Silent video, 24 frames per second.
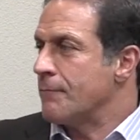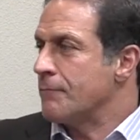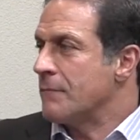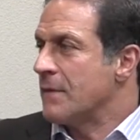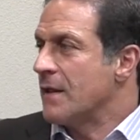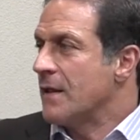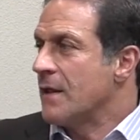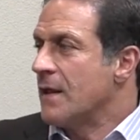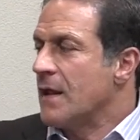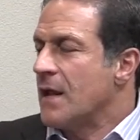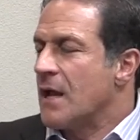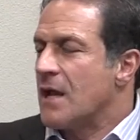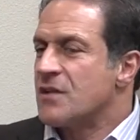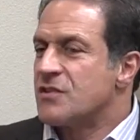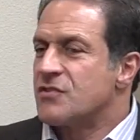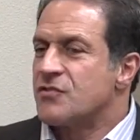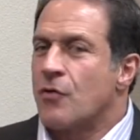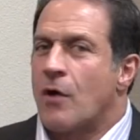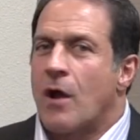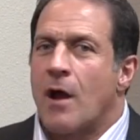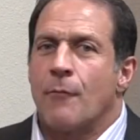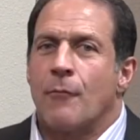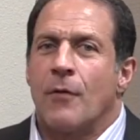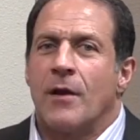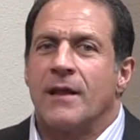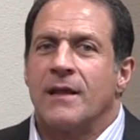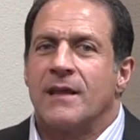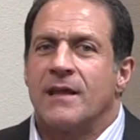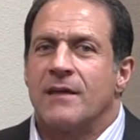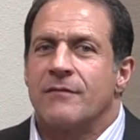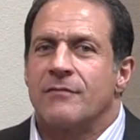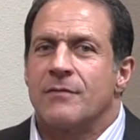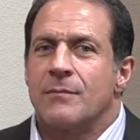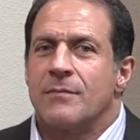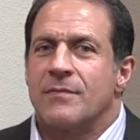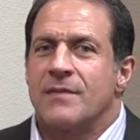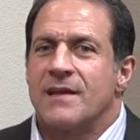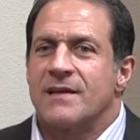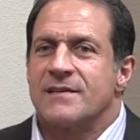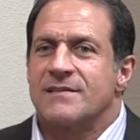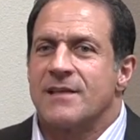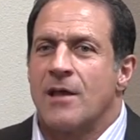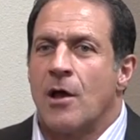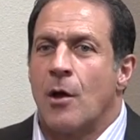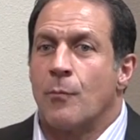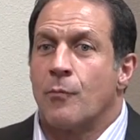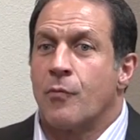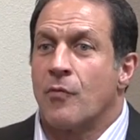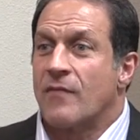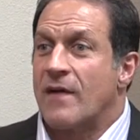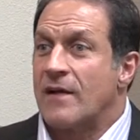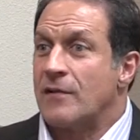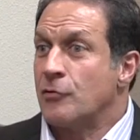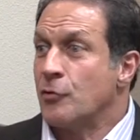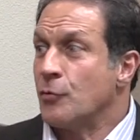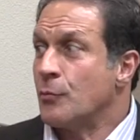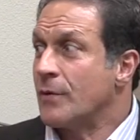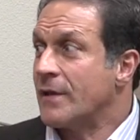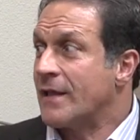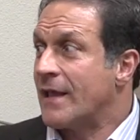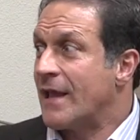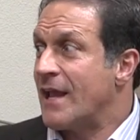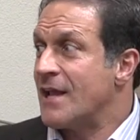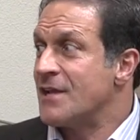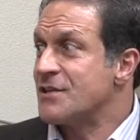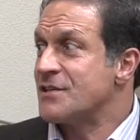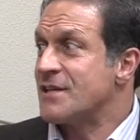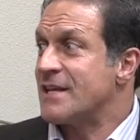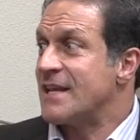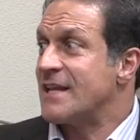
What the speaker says: Mm-hmm. And so I want to give them things to help provide lubrication